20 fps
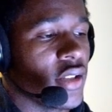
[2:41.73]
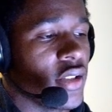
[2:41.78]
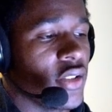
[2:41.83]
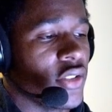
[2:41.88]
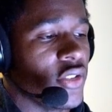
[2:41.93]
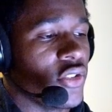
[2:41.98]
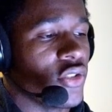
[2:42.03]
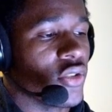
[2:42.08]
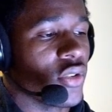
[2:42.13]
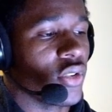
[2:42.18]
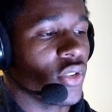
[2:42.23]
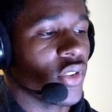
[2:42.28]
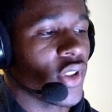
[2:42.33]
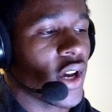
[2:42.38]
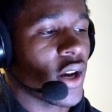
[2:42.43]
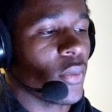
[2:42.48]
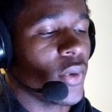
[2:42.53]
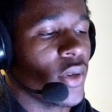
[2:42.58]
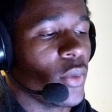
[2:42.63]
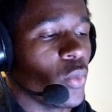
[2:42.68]
you're
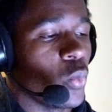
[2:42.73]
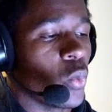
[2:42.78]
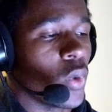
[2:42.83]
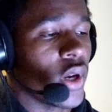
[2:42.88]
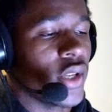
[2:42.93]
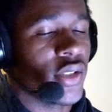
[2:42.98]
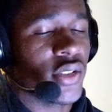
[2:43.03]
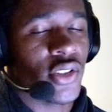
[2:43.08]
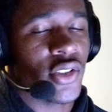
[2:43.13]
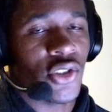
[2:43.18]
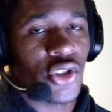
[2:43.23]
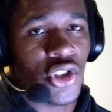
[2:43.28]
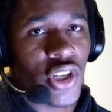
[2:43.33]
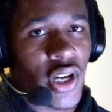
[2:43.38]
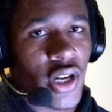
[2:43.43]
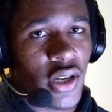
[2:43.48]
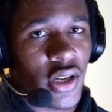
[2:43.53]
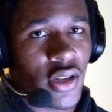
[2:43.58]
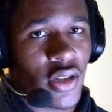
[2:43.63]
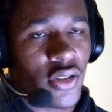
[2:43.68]
allowing white to
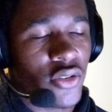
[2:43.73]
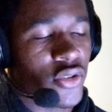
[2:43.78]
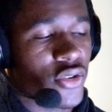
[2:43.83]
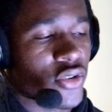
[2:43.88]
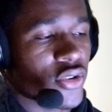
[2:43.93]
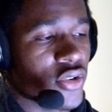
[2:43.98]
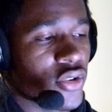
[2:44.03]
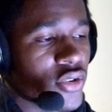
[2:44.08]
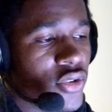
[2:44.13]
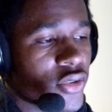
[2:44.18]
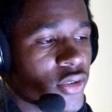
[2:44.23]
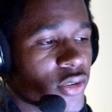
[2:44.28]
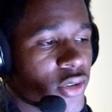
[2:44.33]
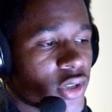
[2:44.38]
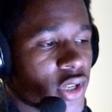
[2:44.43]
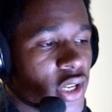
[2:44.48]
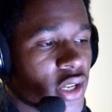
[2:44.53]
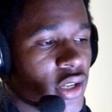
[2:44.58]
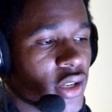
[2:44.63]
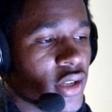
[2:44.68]
check your
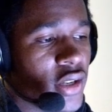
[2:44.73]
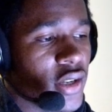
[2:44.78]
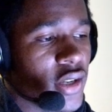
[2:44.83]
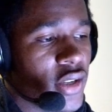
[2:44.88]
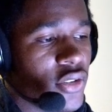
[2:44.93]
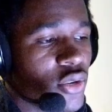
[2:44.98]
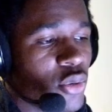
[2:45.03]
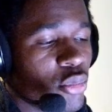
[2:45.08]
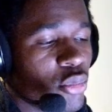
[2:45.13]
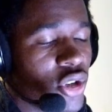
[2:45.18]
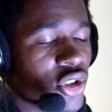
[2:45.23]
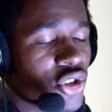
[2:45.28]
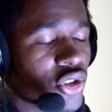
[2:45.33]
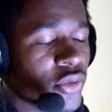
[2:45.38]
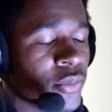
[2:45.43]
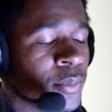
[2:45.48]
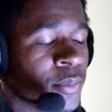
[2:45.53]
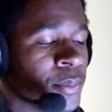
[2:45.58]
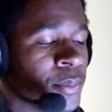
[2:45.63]
king and your bishop.